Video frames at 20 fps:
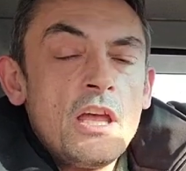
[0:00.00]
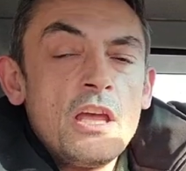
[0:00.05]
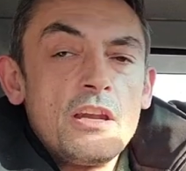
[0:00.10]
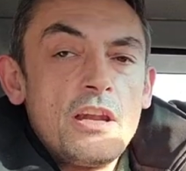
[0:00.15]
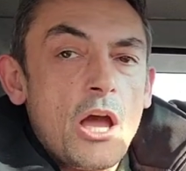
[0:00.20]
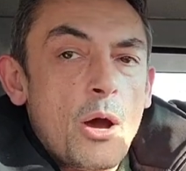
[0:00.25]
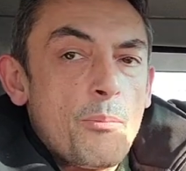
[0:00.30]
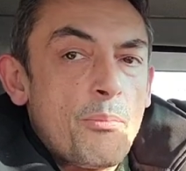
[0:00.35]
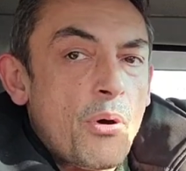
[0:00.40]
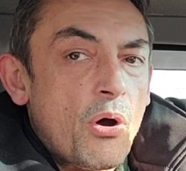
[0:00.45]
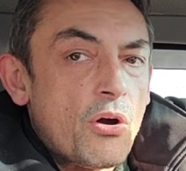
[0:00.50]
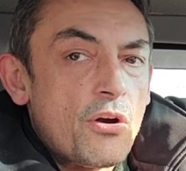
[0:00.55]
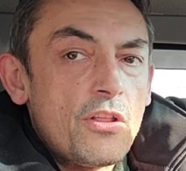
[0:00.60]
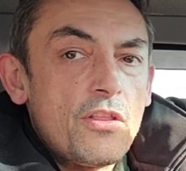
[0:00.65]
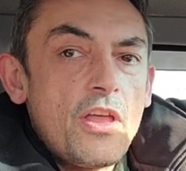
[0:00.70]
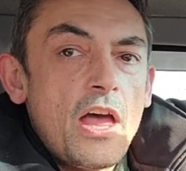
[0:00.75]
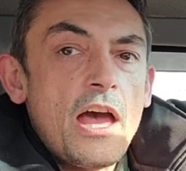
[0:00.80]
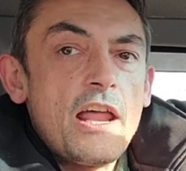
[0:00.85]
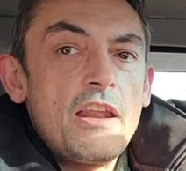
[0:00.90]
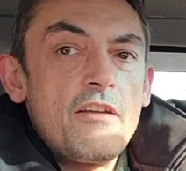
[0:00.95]
Now, part of
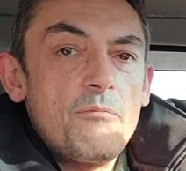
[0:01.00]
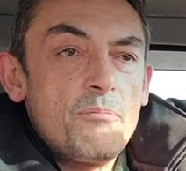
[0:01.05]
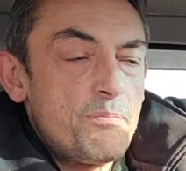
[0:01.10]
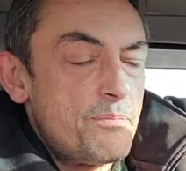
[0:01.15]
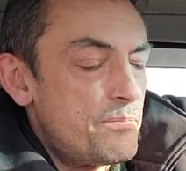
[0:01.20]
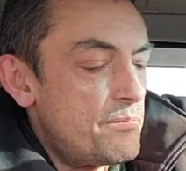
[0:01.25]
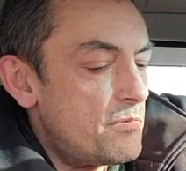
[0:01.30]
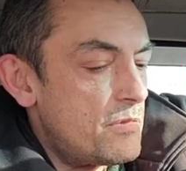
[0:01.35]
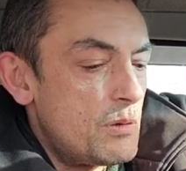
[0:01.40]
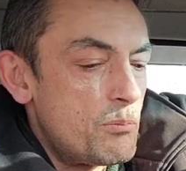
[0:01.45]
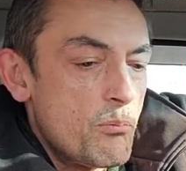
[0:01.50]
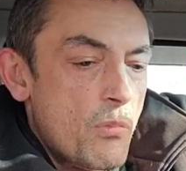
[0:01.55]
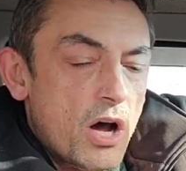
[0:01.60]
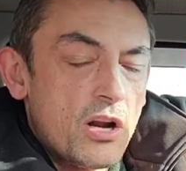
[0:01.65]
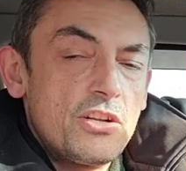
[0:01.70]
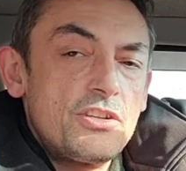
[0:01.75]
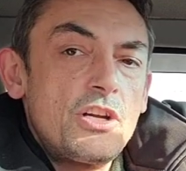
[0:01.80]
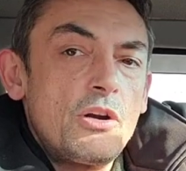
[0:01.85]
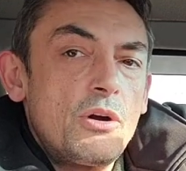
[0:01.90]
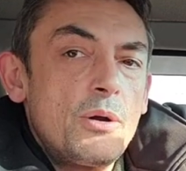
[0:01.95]
that
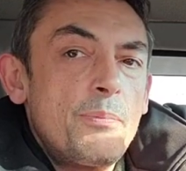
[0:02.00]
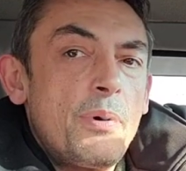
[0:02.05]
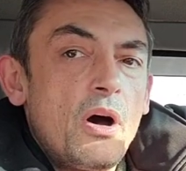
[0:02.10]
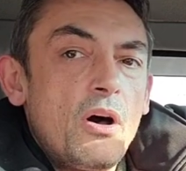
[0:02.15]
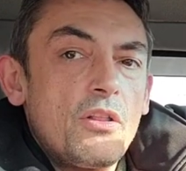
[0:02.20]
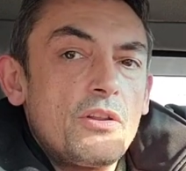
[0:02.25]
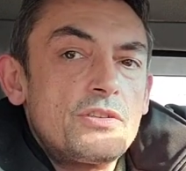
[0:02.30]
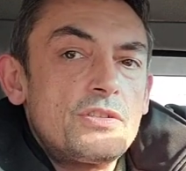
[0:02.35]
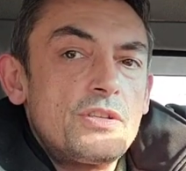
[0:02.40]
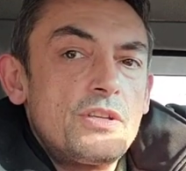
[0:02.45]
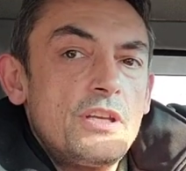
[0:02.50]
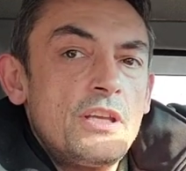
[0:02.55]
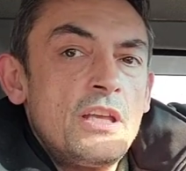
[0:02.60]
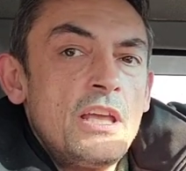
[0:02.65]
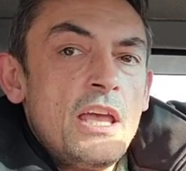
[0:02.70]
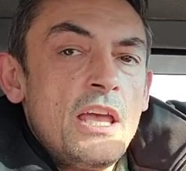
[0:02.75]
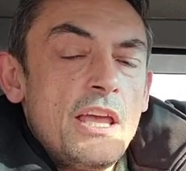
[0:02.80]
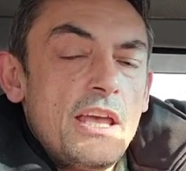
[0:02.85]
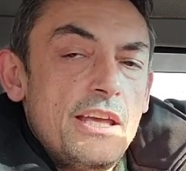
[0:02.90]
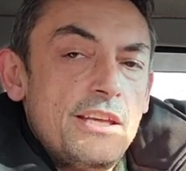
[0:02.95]
monetary policy
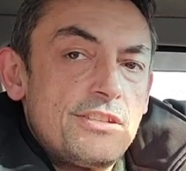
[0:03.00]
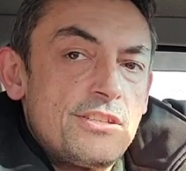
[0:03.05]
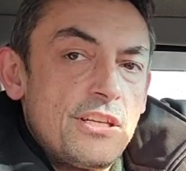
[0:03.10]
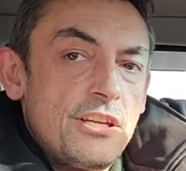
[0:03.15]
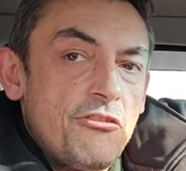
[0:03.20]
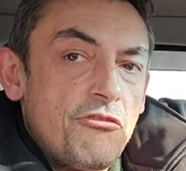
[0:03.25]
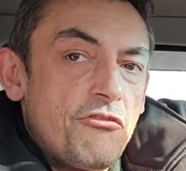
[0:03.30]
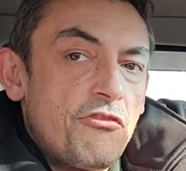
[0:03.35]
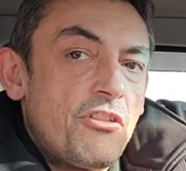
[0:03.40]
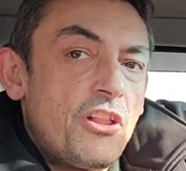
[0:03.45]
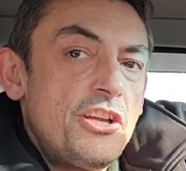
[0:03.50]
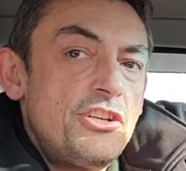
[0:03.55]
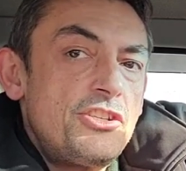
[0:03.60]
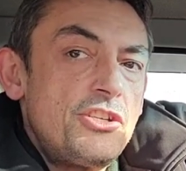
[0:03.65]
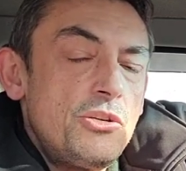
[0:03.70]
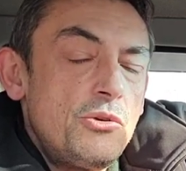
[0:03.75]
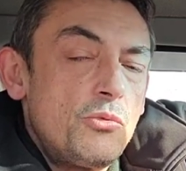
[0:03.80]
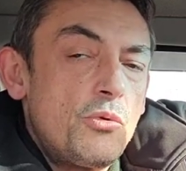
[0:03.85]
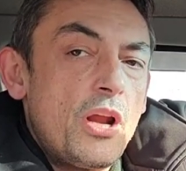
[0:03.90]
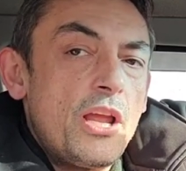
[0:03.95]
is an
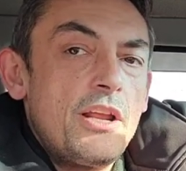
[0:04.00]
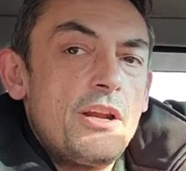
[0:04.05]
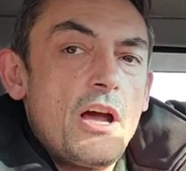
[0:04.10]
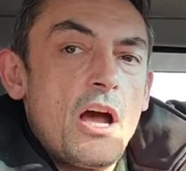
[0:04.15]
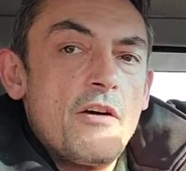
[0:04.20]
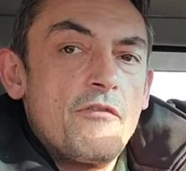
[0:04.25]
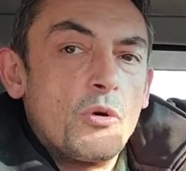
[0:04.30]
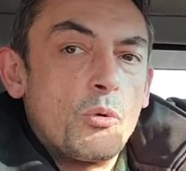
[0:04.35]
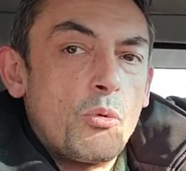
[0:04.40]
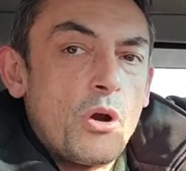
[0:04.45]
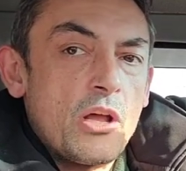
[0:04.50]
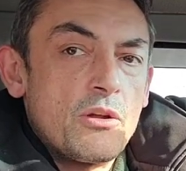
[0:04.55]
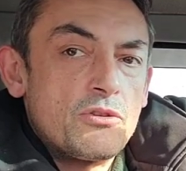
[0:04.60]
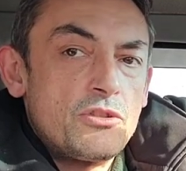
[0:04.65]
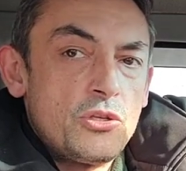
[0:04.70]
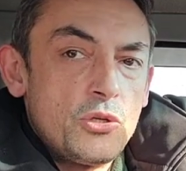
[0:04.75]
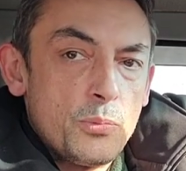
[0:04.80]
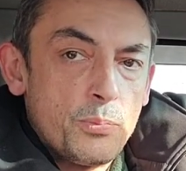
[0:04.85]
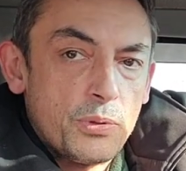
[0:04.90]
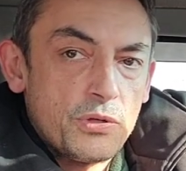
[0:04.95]
inflation rate of around
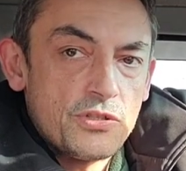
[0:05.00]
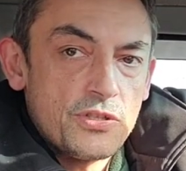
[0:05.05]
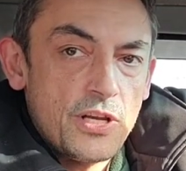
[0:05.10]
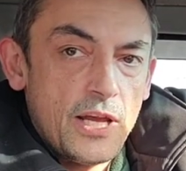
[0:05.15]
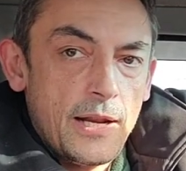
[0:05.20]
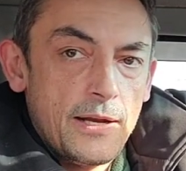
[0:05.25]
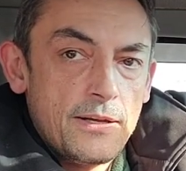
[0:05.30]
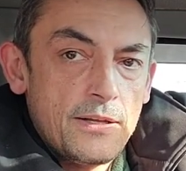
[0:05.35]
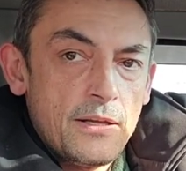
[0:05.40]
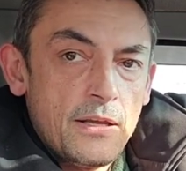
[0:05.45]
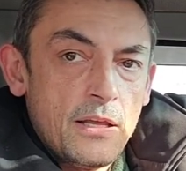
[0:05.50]
2%.